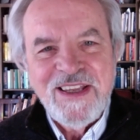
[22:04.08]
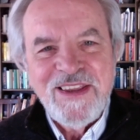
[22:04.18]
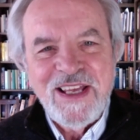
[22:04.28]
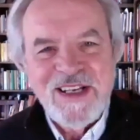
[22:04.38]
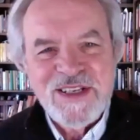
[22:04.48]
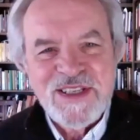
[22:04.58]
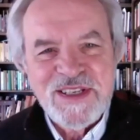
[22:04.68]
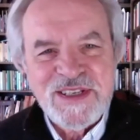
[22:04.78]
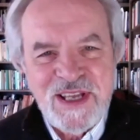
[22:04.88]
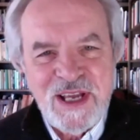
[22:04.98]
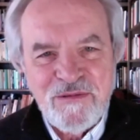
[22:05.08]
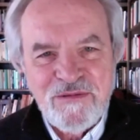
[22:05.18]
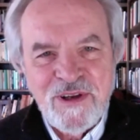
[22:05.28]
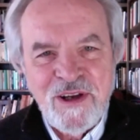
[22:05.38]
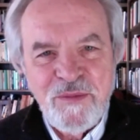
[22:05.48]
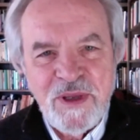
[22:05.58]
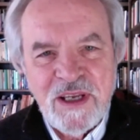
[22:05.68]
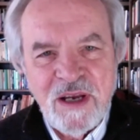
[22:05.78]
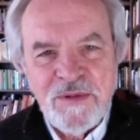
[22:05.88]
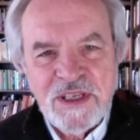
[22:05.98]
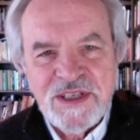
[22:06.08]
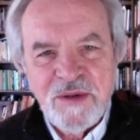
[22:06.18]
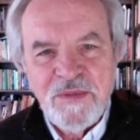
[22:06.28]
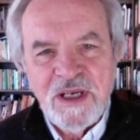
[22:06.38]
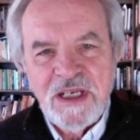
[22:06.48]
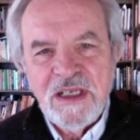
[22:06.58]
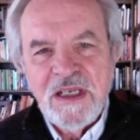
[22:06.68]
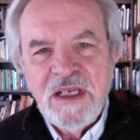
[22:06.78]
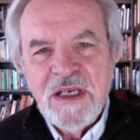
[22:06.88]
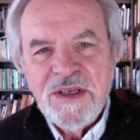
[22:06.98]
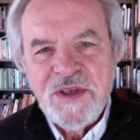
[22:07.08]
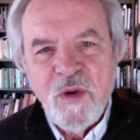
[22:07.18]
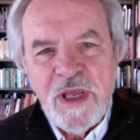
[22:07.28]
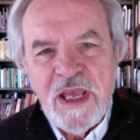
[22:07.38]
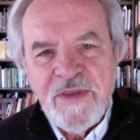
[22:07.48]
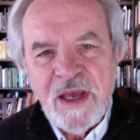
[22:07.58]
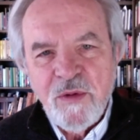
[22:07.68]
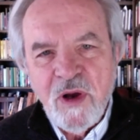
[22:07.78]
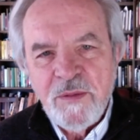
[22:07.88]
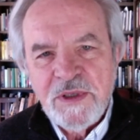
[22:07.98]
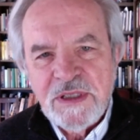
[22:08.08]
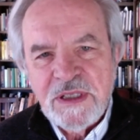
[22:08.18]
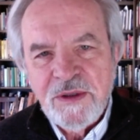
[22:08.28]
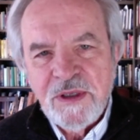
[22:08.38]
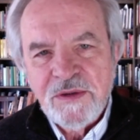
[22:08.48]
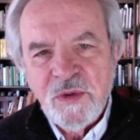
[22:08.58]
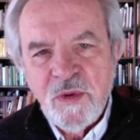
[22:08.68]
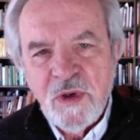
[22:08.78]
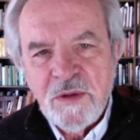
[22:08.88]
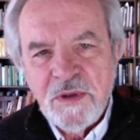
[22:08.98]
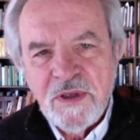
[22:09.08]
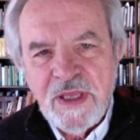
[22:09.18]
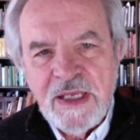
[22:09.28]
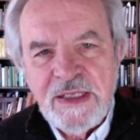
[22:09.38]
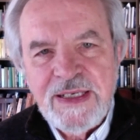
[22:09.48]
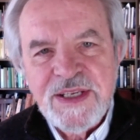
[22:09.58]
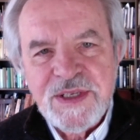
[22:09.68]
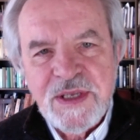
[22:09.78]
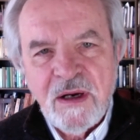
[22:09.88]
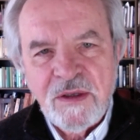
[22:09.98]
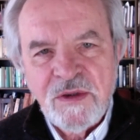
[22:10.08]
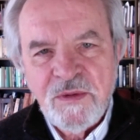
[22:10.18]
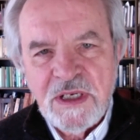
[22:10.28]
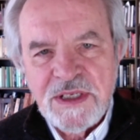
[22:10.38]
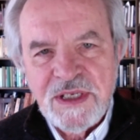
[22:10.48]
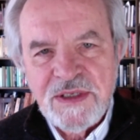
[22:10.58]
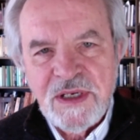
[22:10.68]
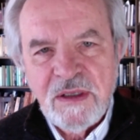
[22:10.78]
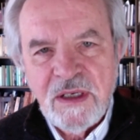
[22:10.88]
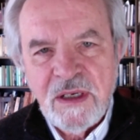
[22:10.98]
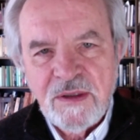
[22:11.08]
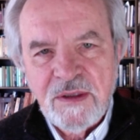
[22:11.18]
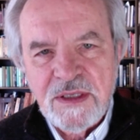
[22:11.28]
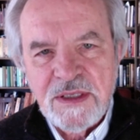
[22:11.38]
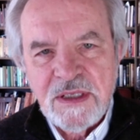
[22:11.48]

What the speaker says: That is the stuff of becoming somebody. So we have that raw material to work with, and it is dark to us. It's our darkness.